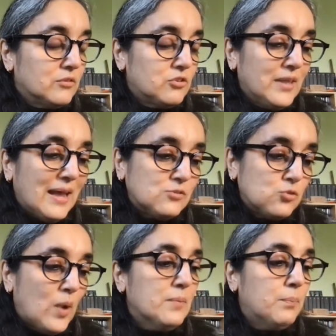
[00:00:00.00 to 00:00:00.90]
so that's
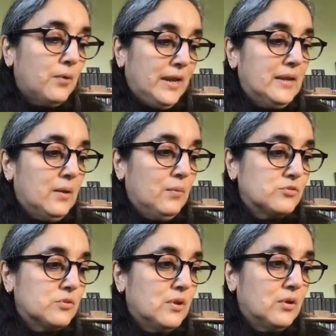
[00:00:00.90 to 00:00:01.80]
one point I
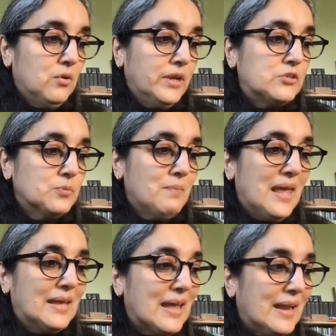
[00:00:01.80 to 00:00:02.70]
was going to
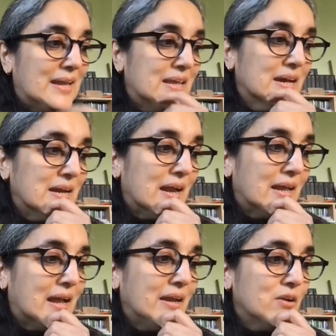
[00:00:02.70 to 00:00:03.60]
make. And here I
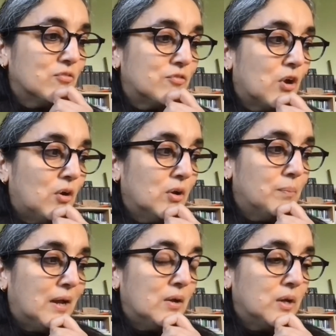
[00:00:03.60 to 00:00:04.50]
kind of talk
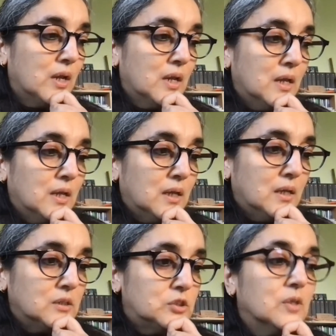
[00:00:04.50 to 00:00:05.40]
about
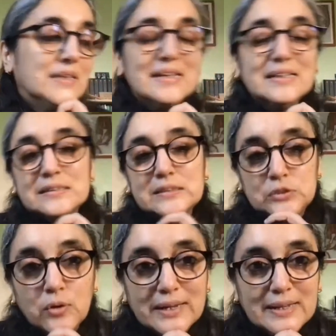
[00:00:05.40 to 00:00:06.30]
so this
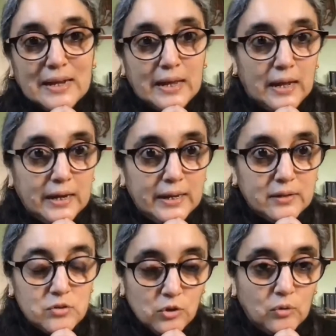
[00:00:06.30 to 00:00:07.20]
story that
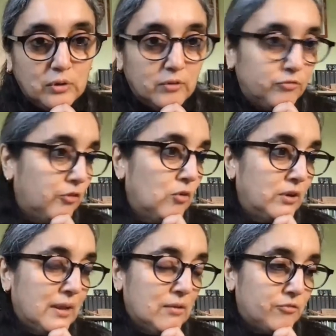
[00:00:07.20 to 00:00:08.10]
I told, the
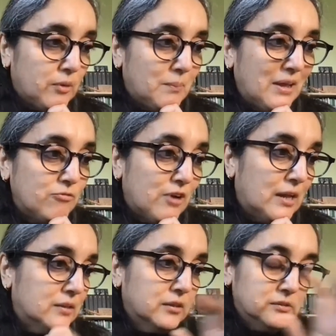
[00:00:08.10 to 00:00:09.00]
folk tale from my
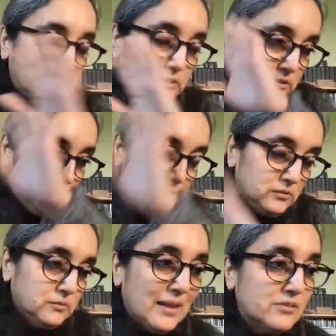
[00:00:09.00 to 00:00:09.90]
father's
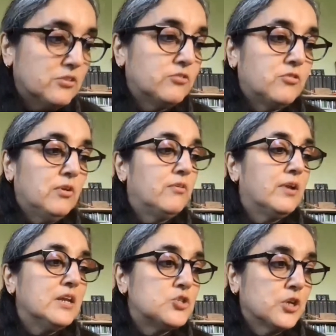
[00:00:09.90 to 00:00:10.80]
ancestral
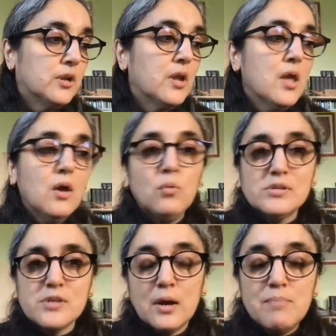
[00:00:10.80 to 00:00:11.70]
region,
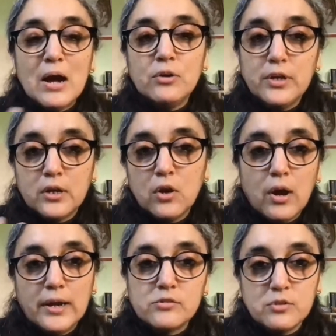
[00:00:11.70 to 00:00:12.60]
was about
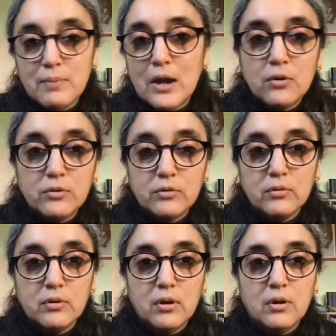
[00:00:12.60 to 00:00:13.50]
dacoits, about
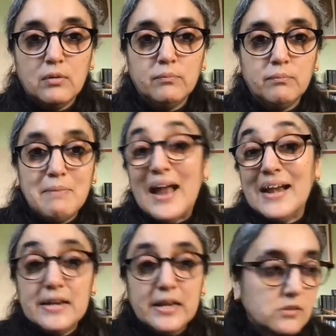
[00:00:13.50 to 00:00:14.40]
um,
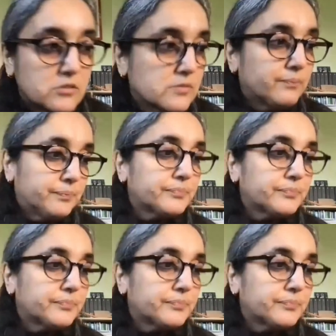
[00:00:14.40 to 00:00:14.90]
bandits.